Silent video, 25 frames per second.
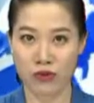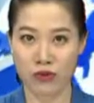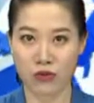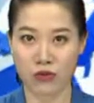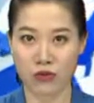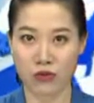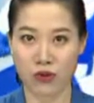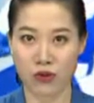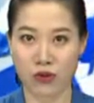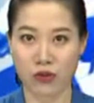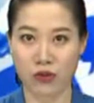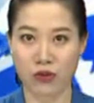
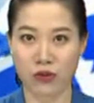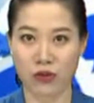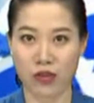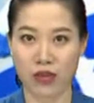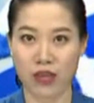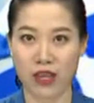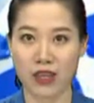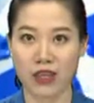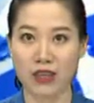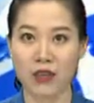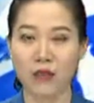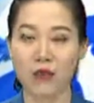growth
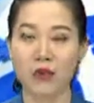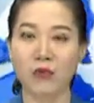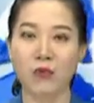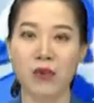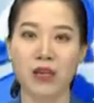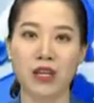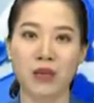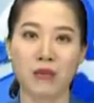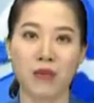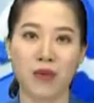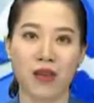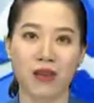in the
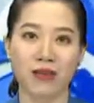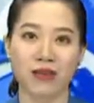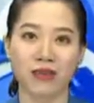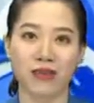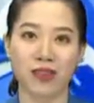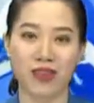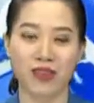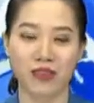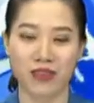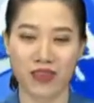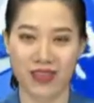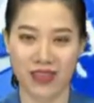remaining
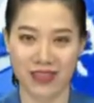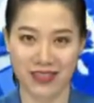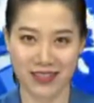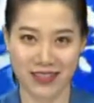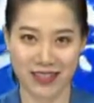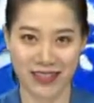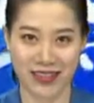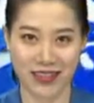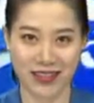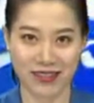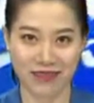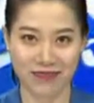months of this year.